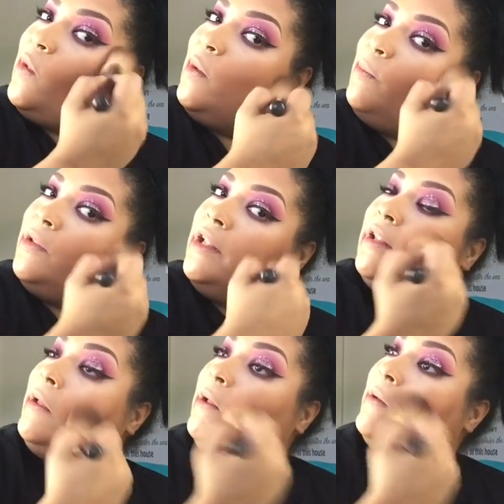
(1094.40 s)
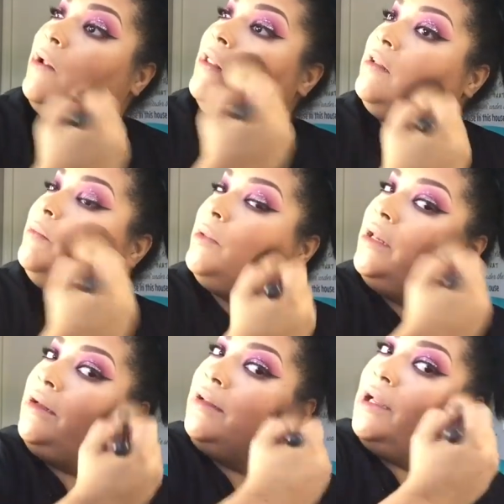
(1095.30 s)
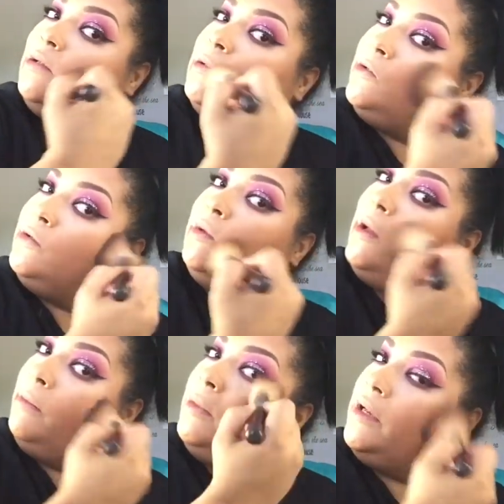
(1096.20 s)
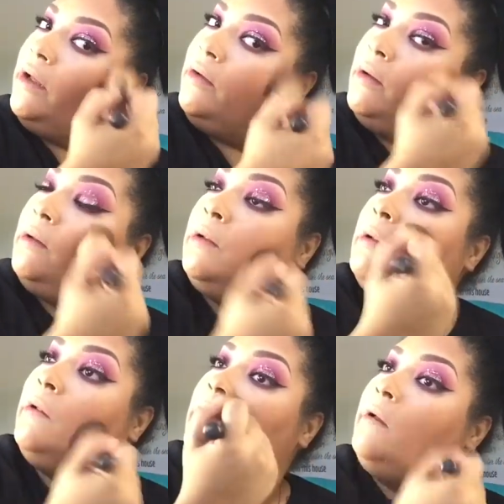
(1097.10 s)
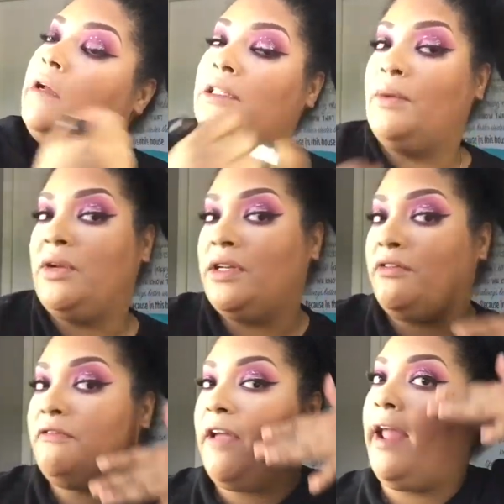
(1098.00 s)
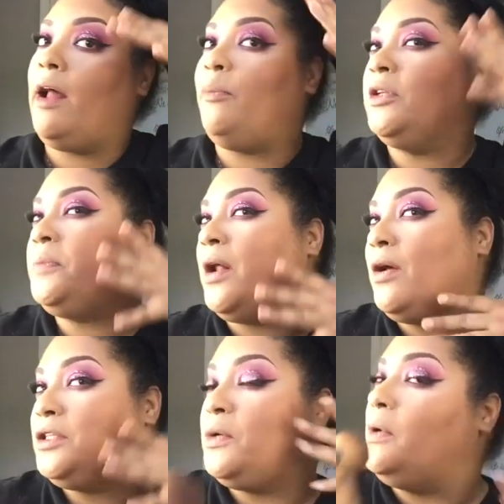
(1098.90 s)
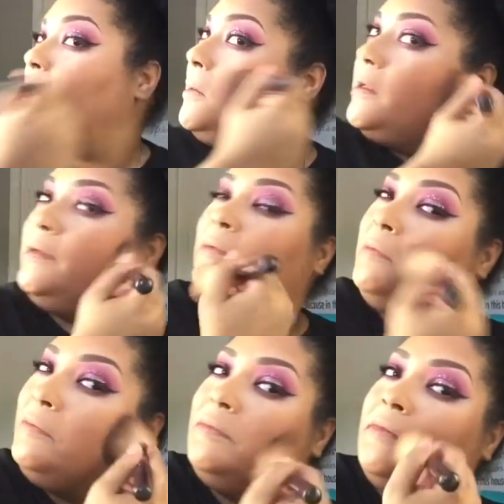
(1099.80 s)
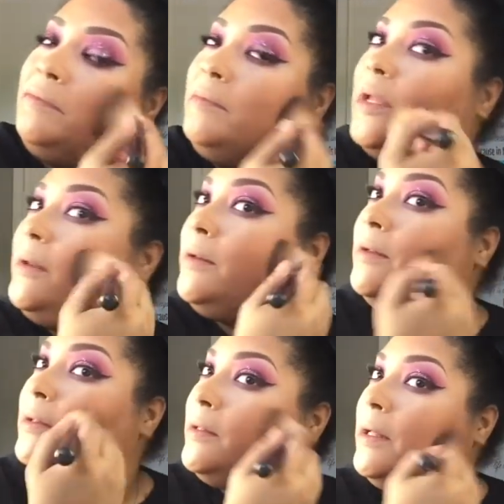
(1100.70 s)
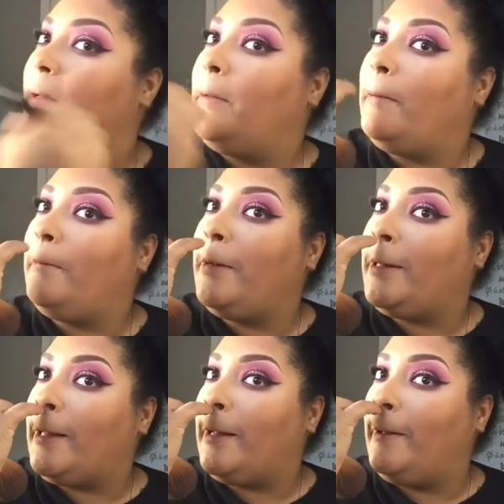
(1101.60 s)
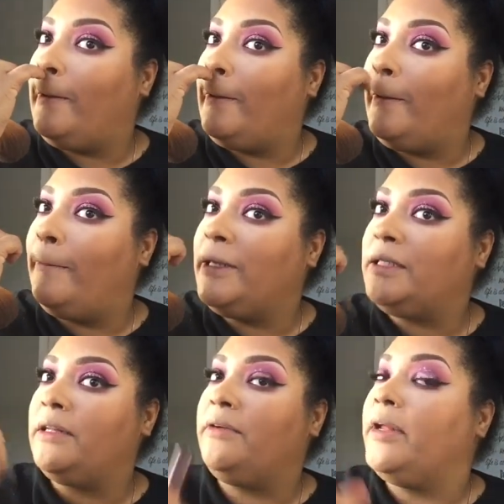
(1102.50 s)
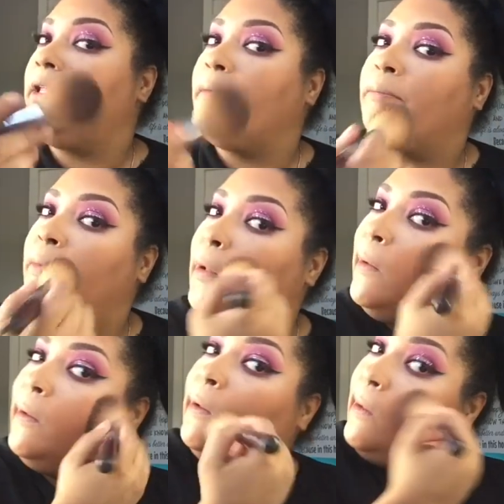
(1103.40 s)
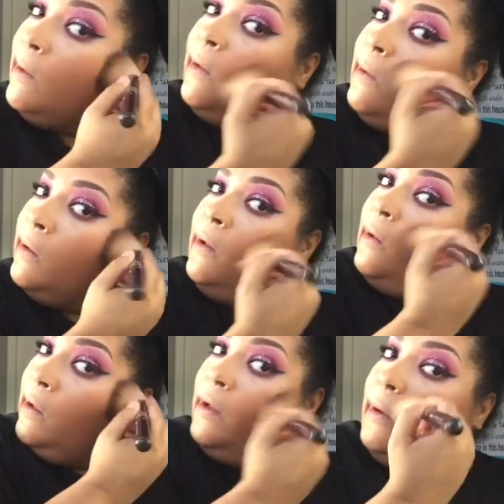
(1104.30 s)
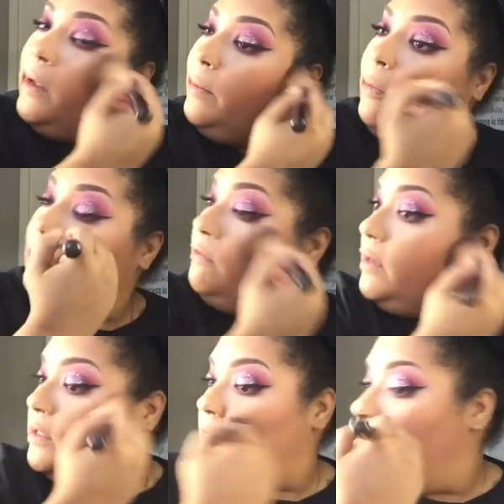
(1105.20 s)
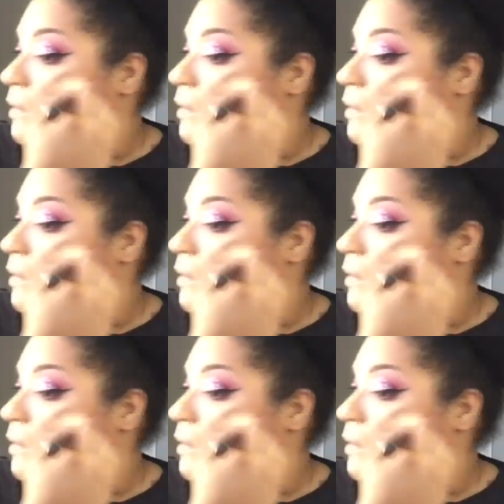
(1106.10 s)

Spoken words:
and blend that. I like to blend it down too, up and down. So I want it to fade upwards, but I also want to make it not look like, oh, what is that? A whole bunch of glitter right there. All right, perfect.